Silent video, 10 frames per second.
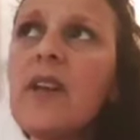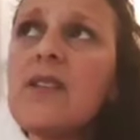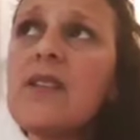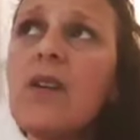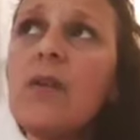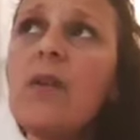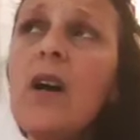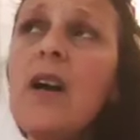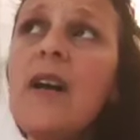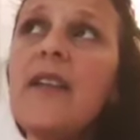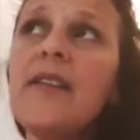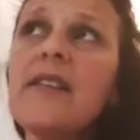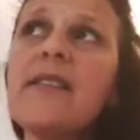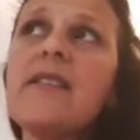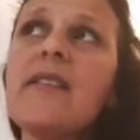so
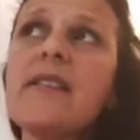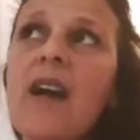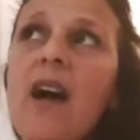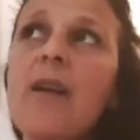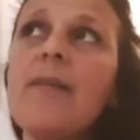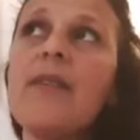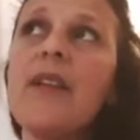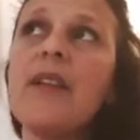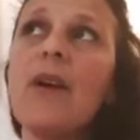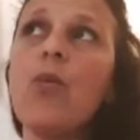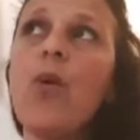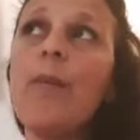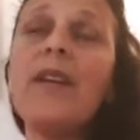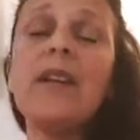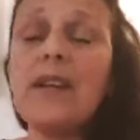this is the time that a
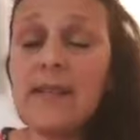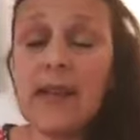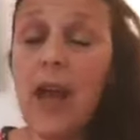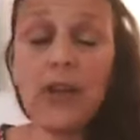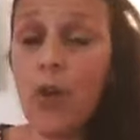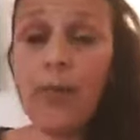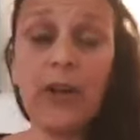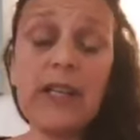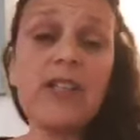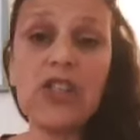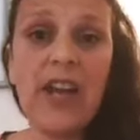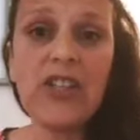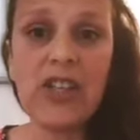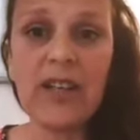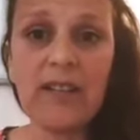woman is, your body is
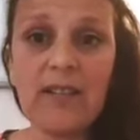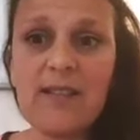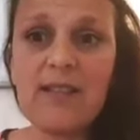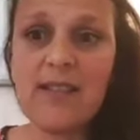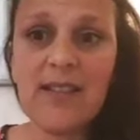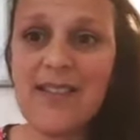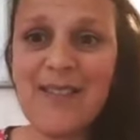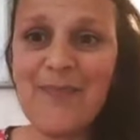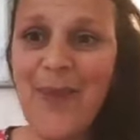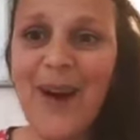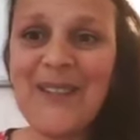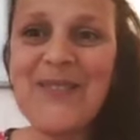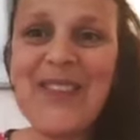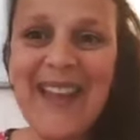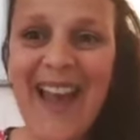changing. It's just part
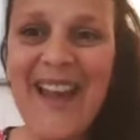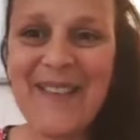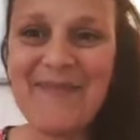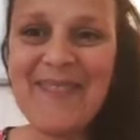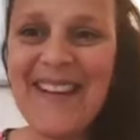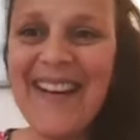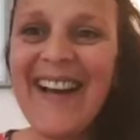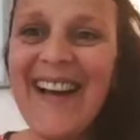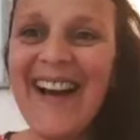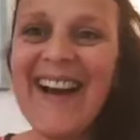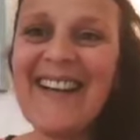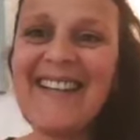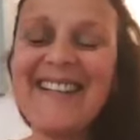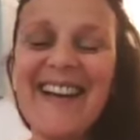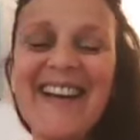of the game. Hi,
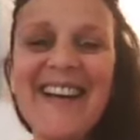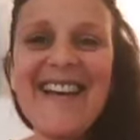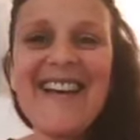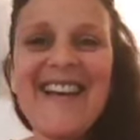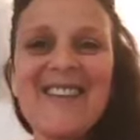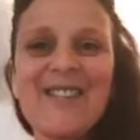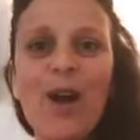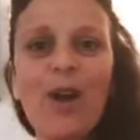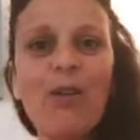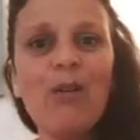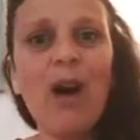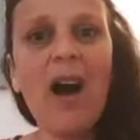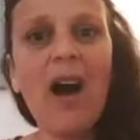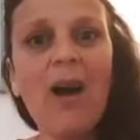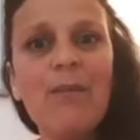Linda. So,
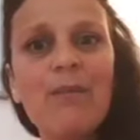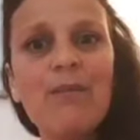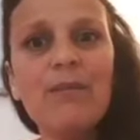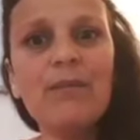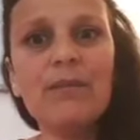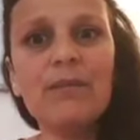um,